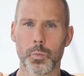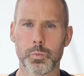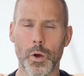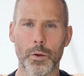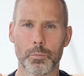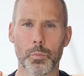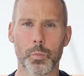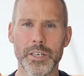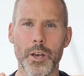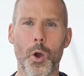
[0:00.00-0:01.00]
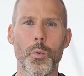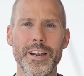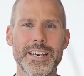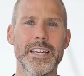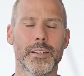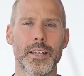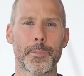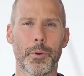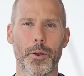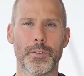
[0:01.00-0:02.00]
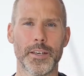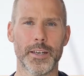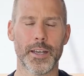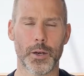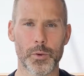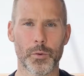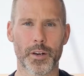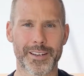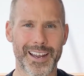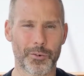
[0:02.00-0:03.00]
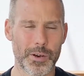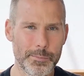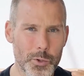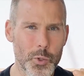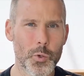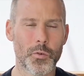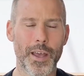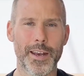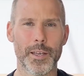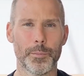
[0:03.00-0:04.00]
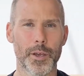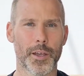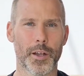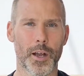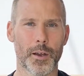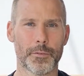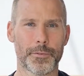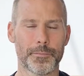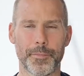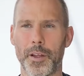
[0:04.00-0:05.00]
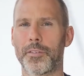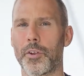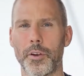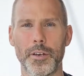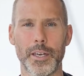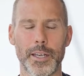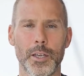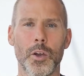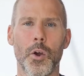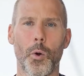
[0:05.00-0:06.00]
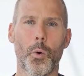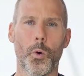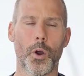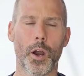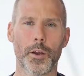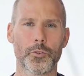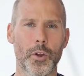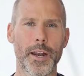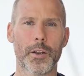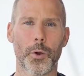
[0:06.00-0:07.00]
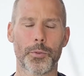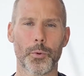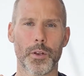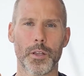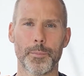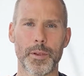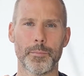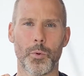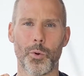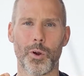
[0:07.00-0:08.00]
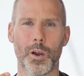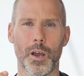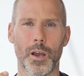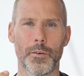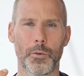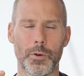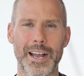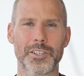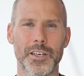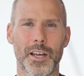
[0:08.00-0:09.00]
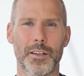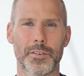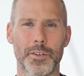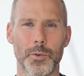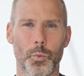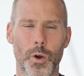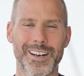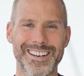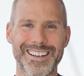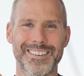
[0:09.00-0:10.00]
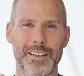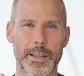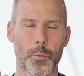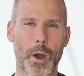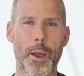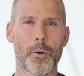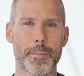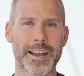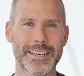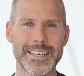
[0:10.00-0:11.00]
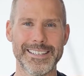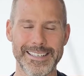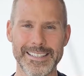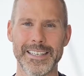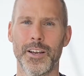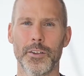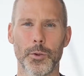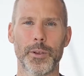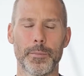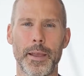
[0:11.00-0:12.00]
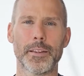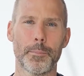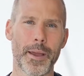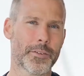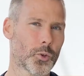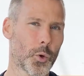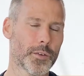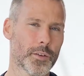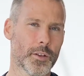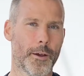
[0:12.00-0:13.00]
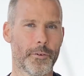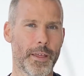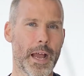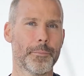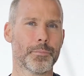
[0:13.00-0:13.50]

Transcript: well, we know we need to take protein in, and we want to kind of remove any bit of uncertainty or try to go through a little bit more of a rationale as to what it is and then why we might need it so we can make the best choices off of that.